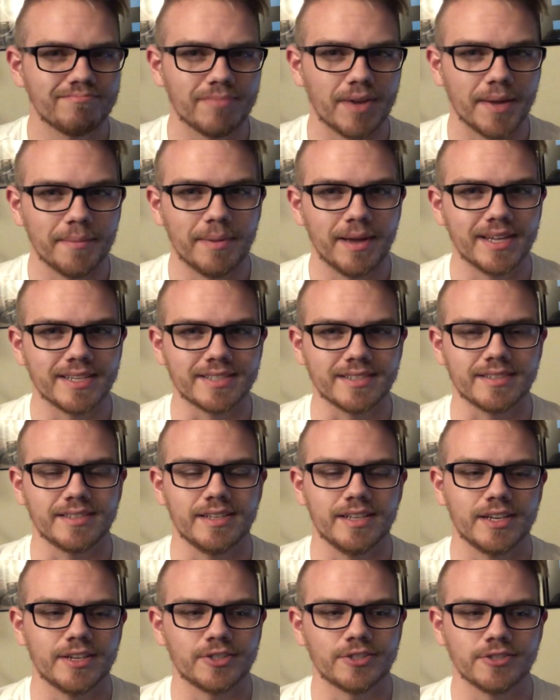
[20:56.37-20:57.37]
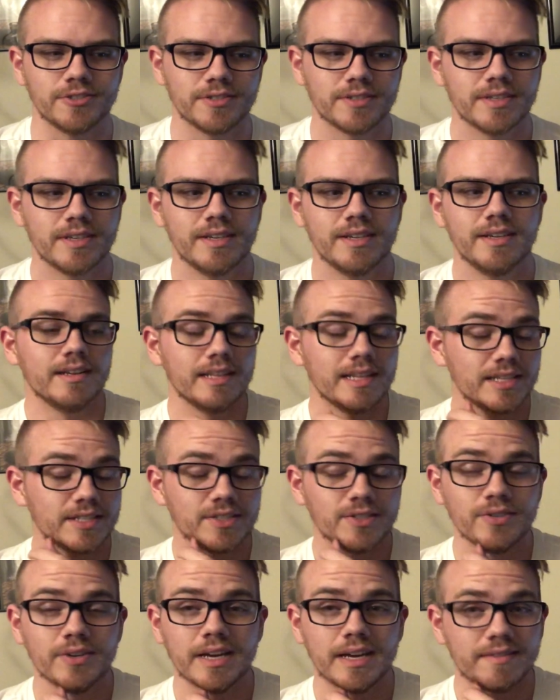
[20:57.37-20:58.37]
bypassing the lectures
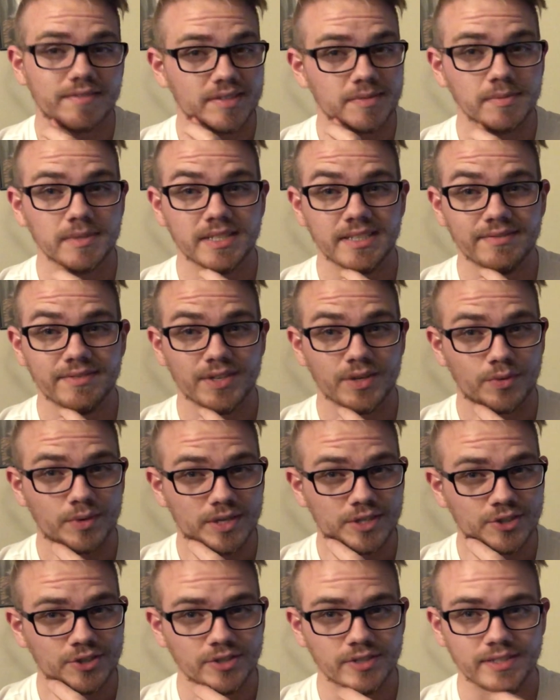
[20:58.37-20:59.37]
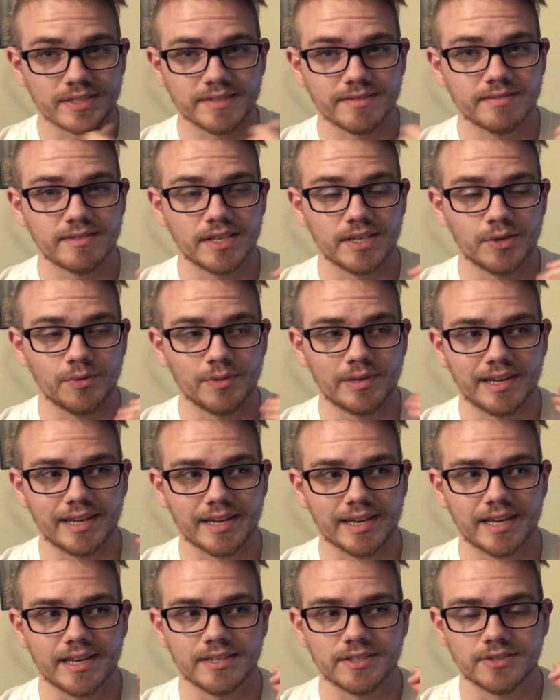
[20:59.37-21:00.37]
unless you have specific questions that you would
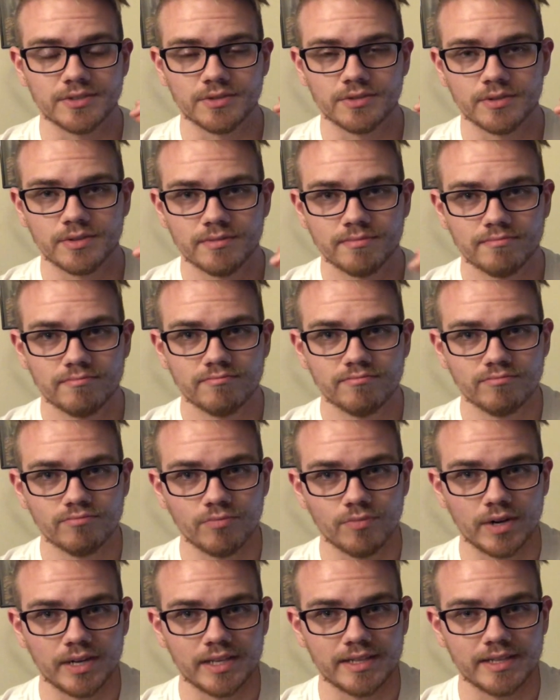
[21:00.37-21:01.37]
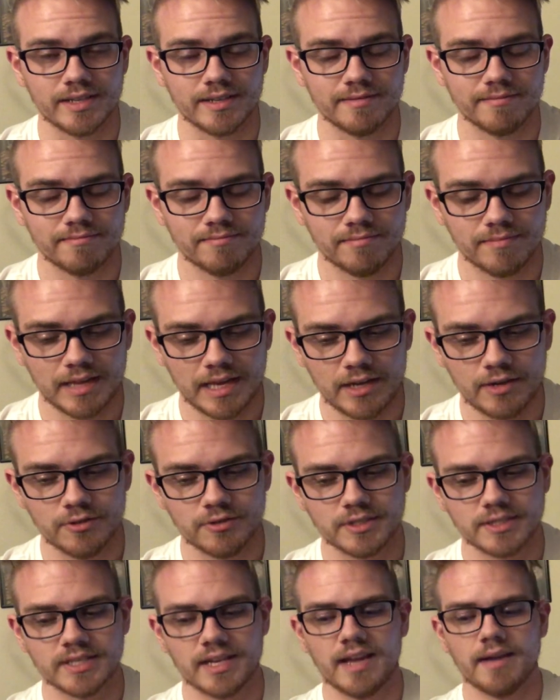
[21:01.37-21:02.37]
like answered right then.
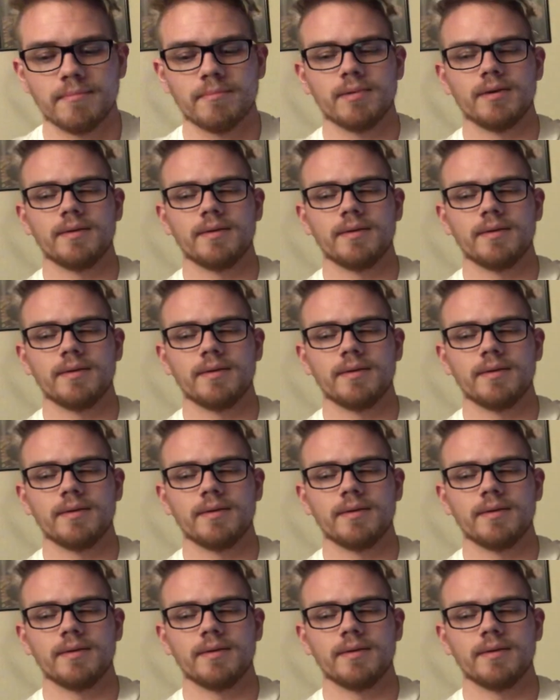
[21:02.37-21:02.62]
Thanos snap.